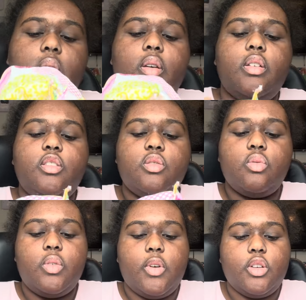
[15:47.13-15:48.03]
It's
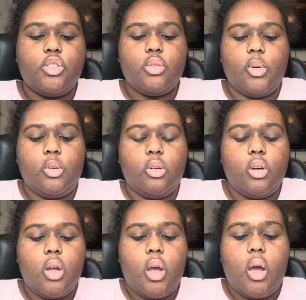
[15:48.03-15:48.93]
reversible.
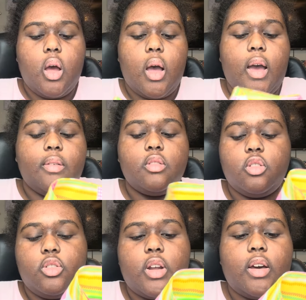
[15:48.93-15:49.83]
I have to
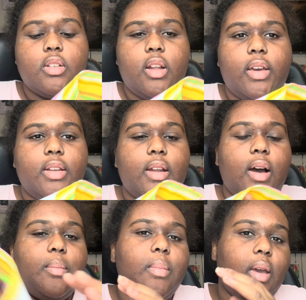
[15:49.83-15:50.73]
learn how to like
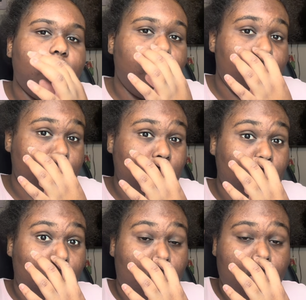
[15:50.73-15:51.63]
not make them so
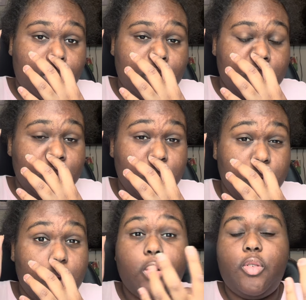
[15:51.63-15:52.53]
long because this would be
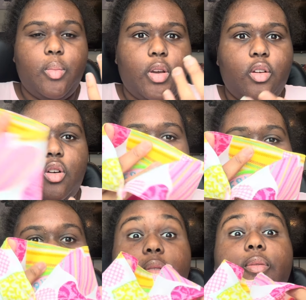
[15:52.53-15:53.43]
better for a bigger dog,
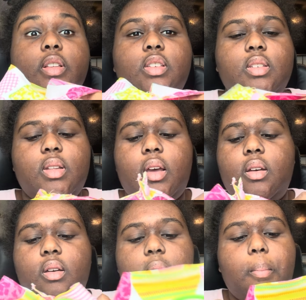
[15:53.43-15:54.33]
but it fits his neck.
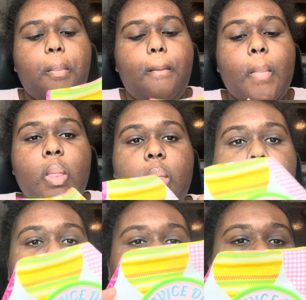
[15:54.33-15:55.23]

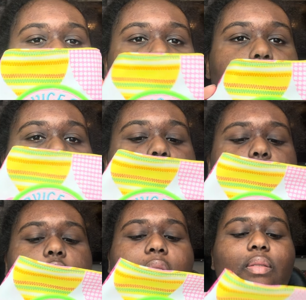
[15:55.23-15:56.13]
So yeah, I don't
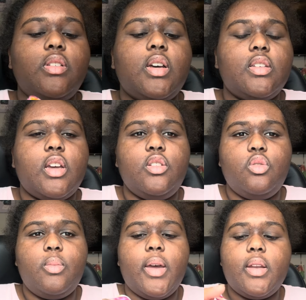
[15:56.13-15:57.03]
really advertise. I
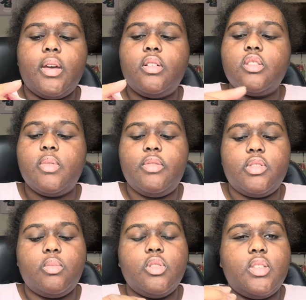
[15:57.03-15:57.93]
do bandanas, but if
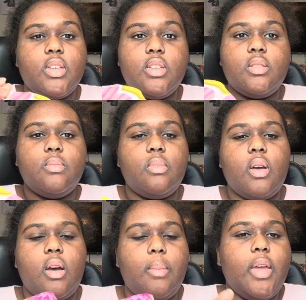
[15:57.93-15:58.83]
someone sees
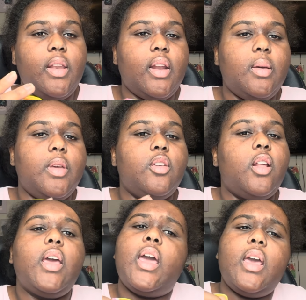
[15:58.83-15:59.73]
a bandana I made, they're
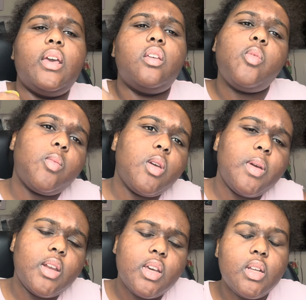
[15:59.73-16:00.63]
like, hey, can you make me a
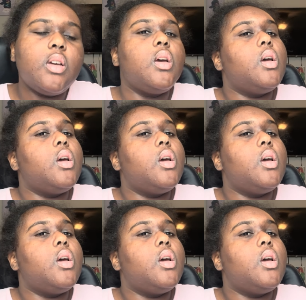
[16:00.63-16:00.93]
bandana?